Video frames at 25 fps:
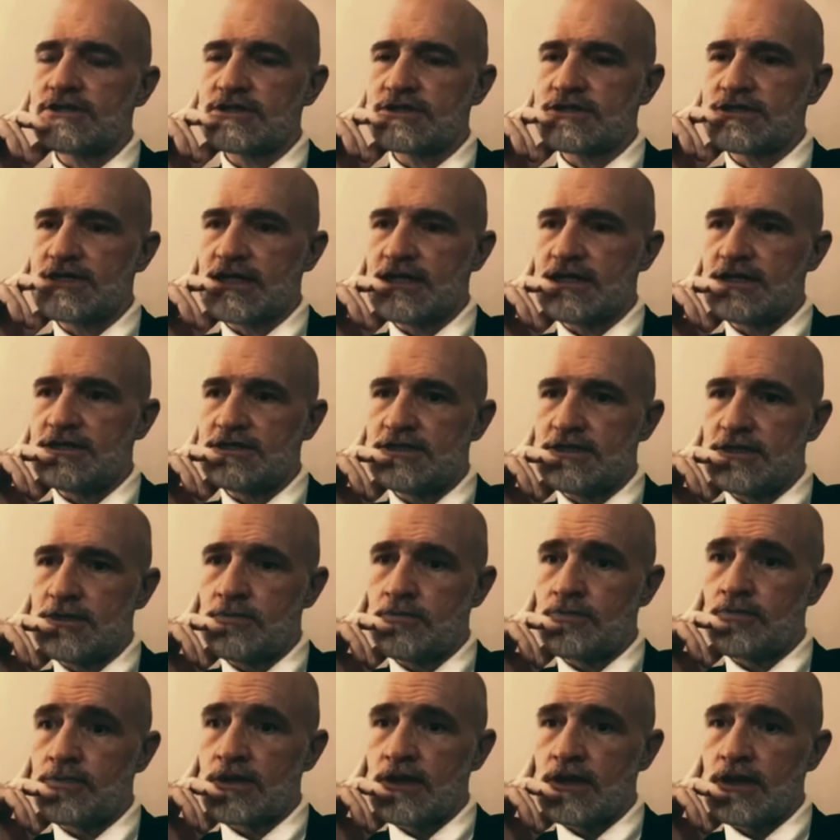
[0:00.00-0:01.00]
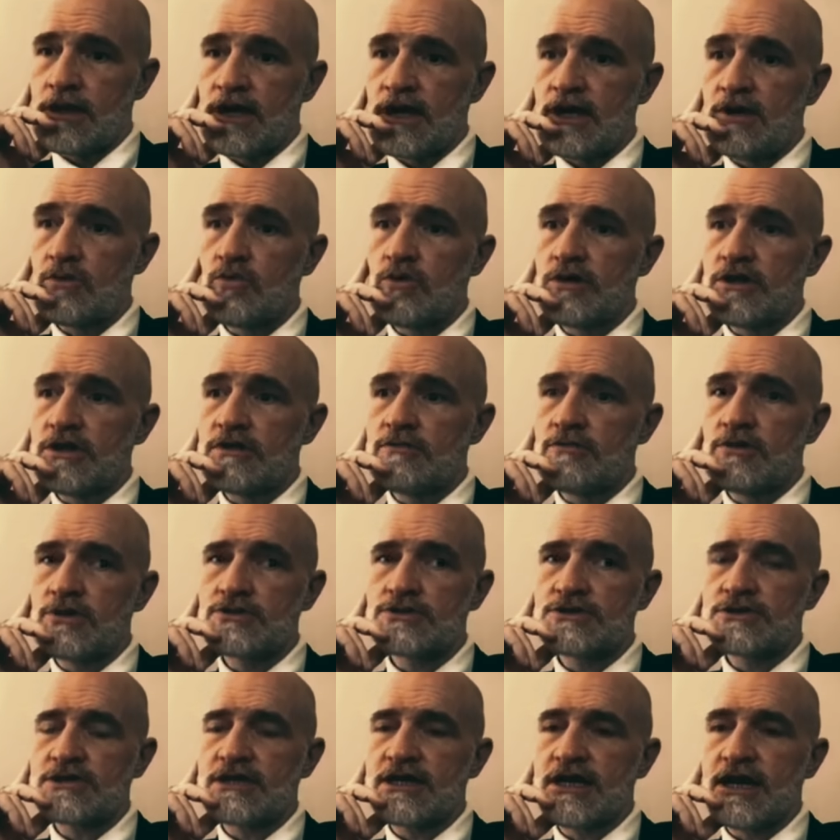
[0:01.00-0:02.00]
society, and one of the
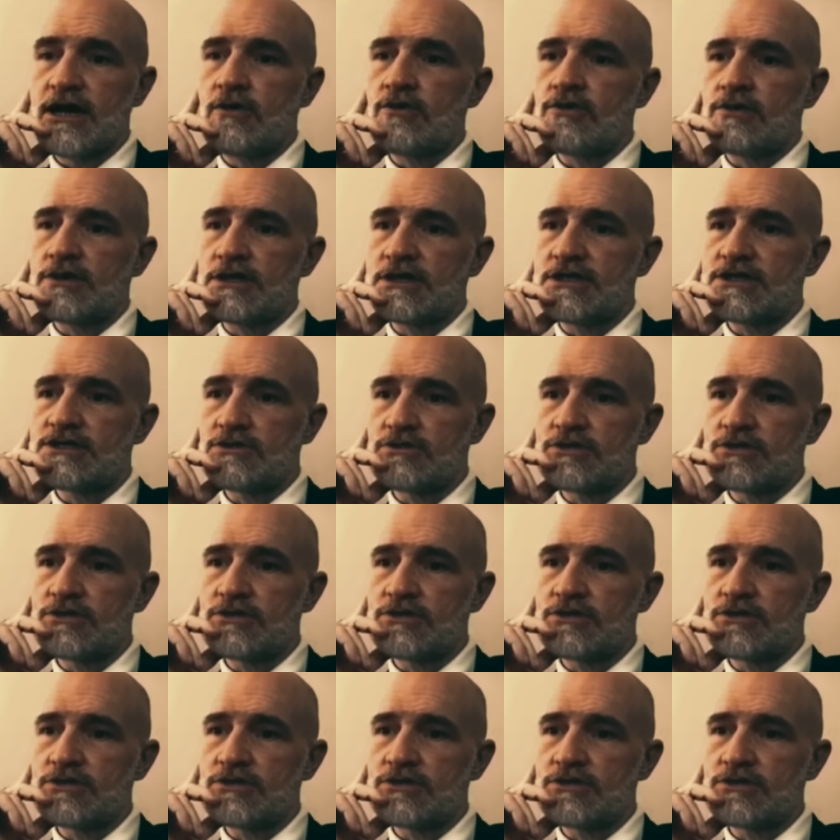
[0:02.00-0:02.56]
most cowardly.